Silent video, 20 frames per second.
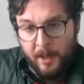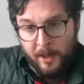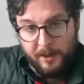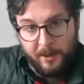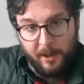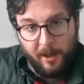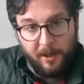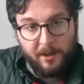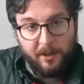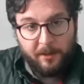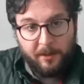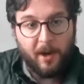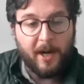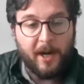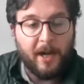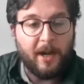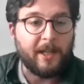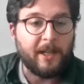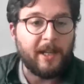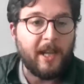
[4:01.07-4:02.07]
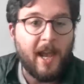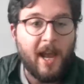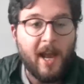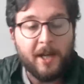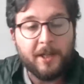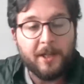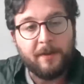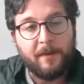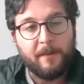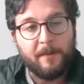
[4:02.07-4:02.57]
start to run out of
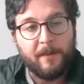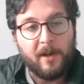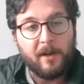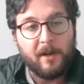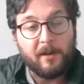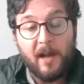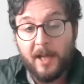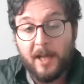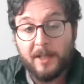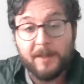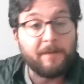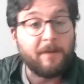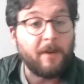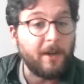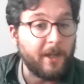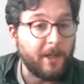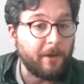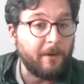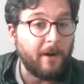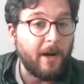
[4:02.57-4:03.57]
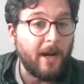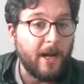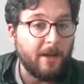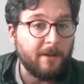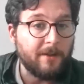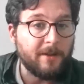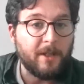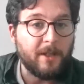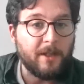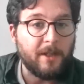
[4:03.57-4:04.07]
cash from their last funding
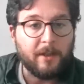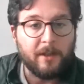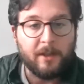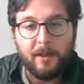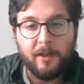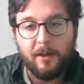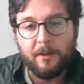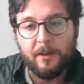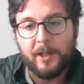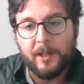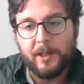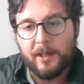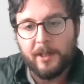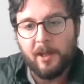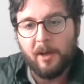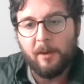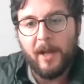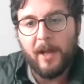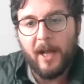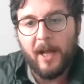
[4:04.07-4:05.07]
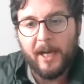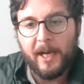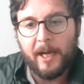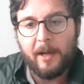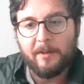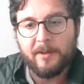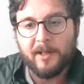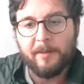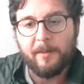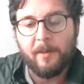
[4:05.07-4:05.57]
rounds and you know need to go back
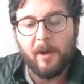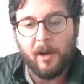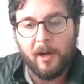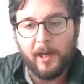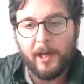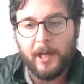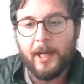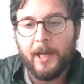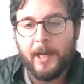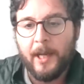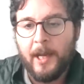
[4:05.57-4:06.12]
out to market